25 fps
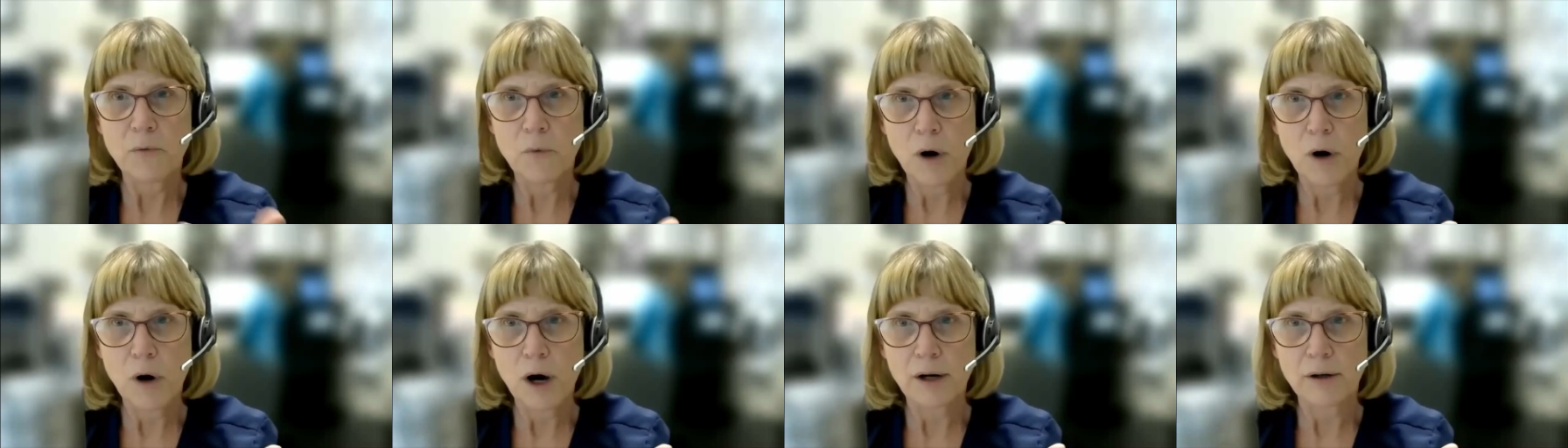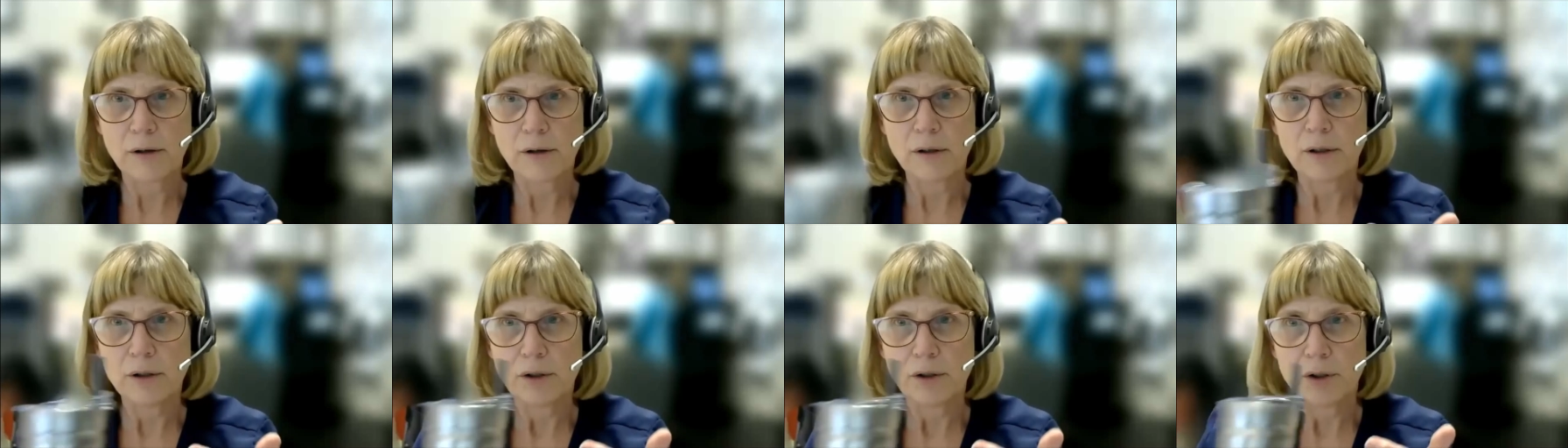of
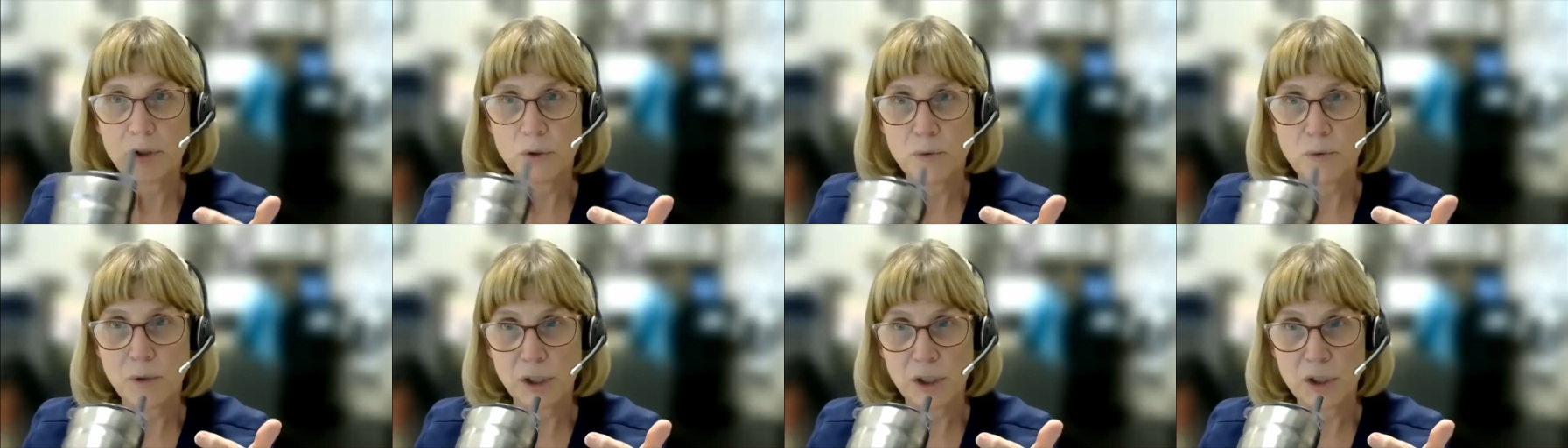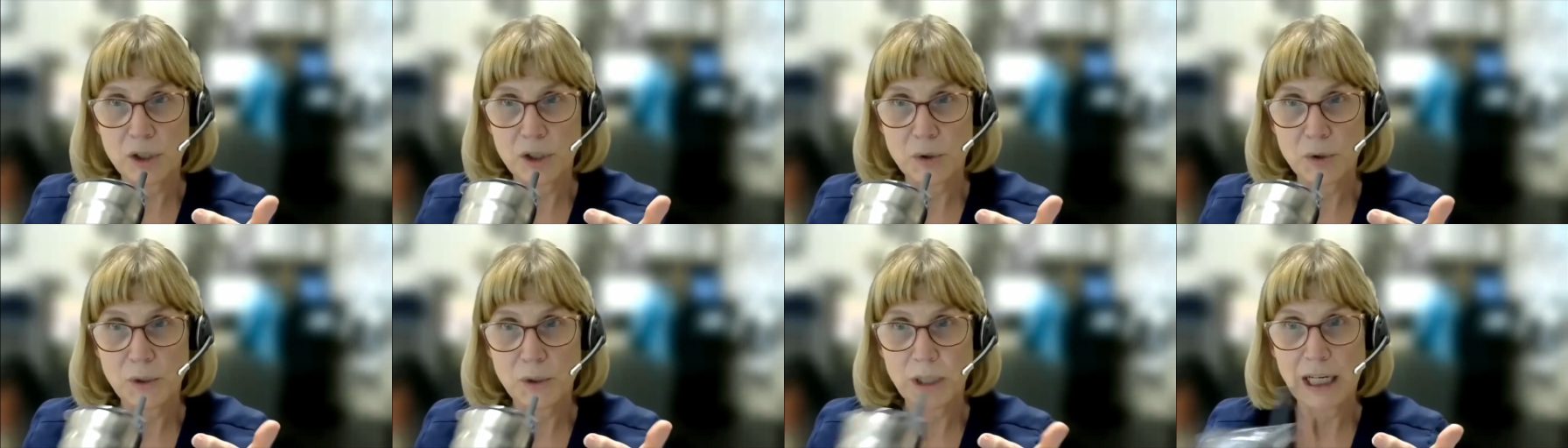water, do you want
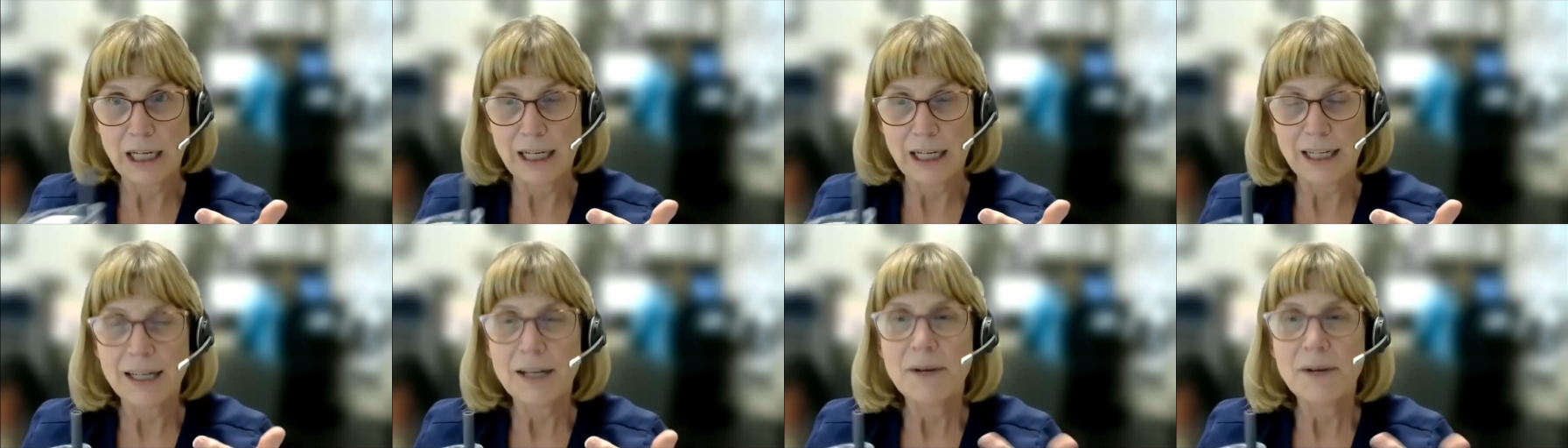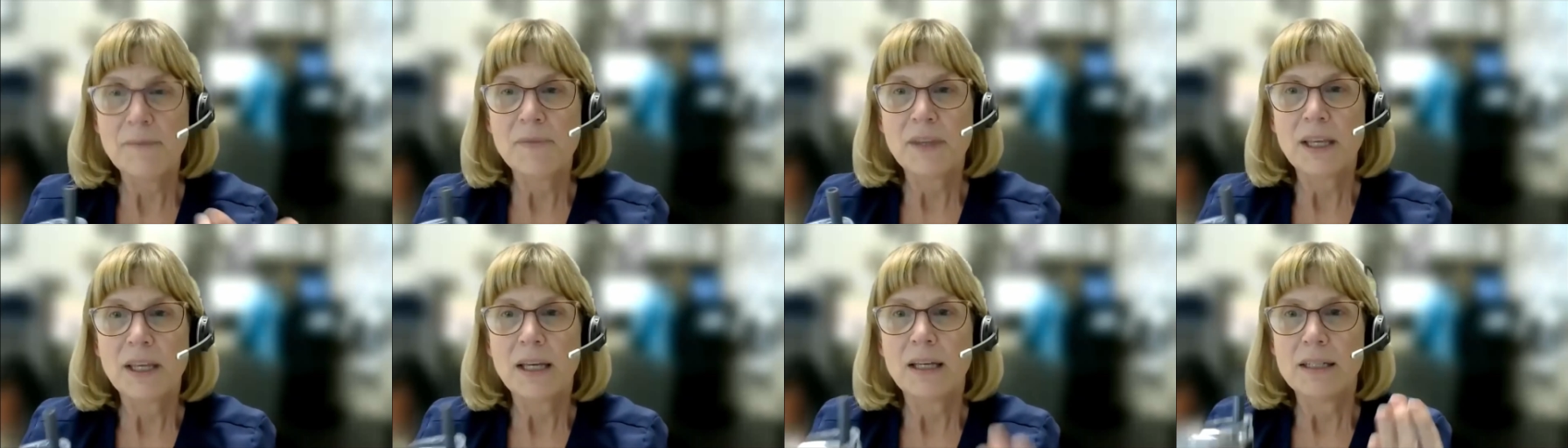to drink?
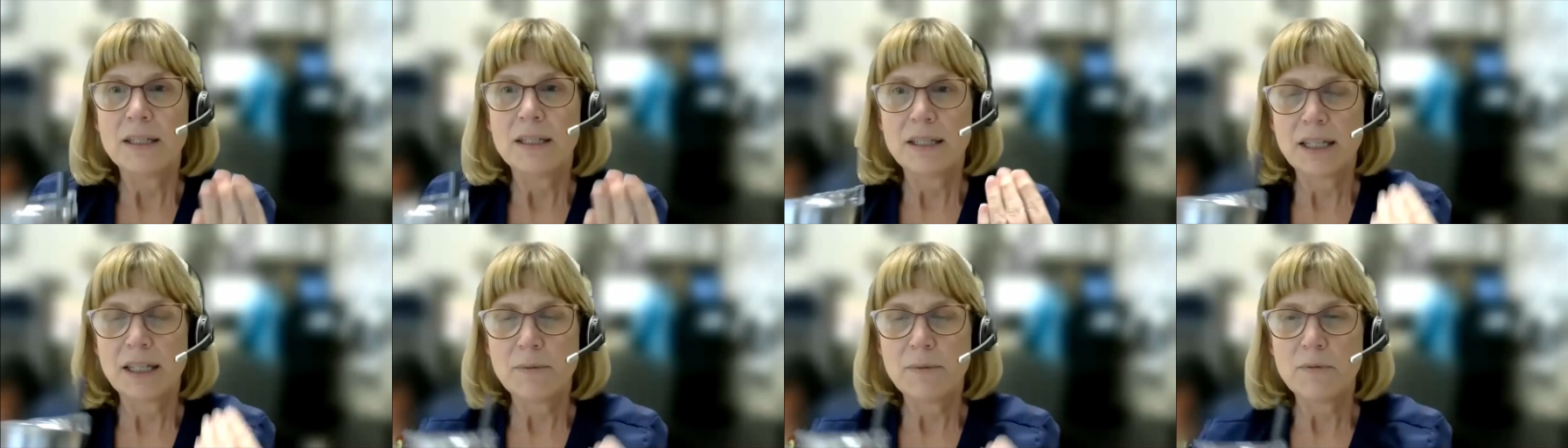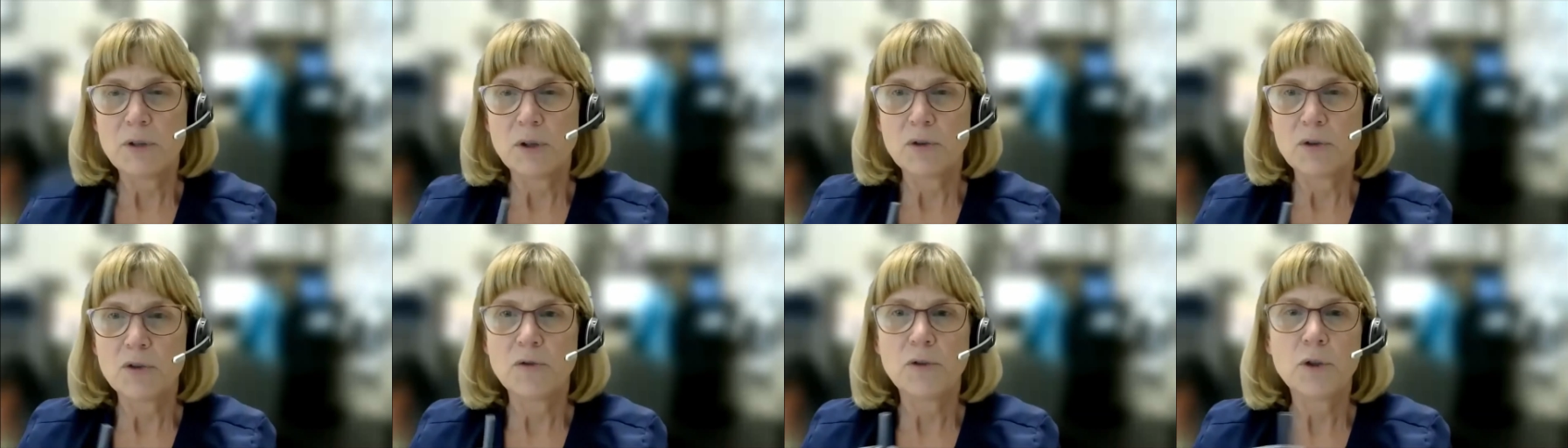To
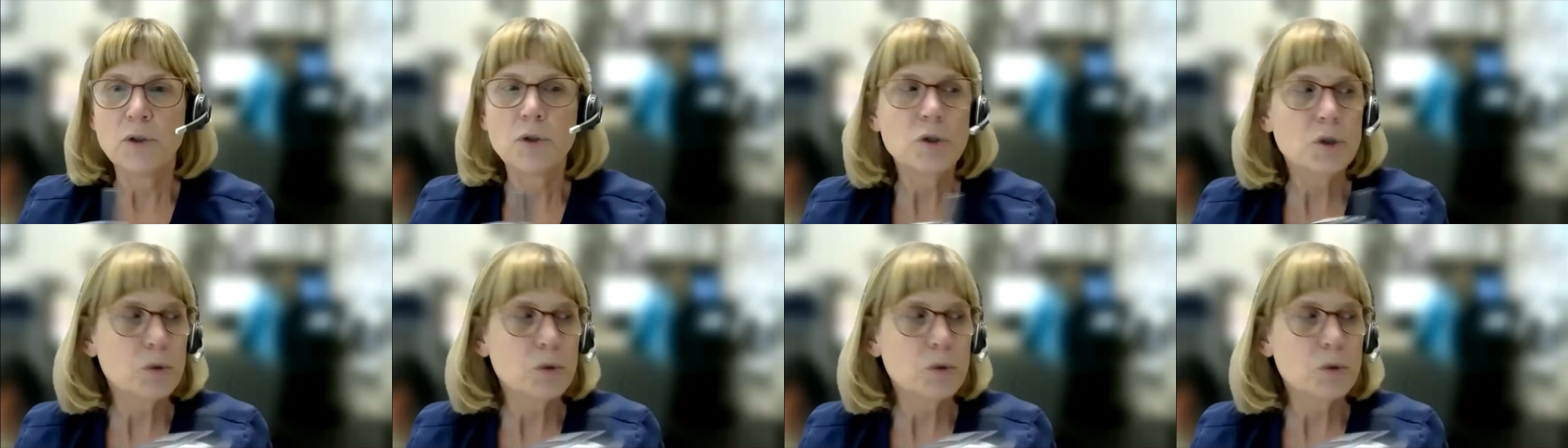give them those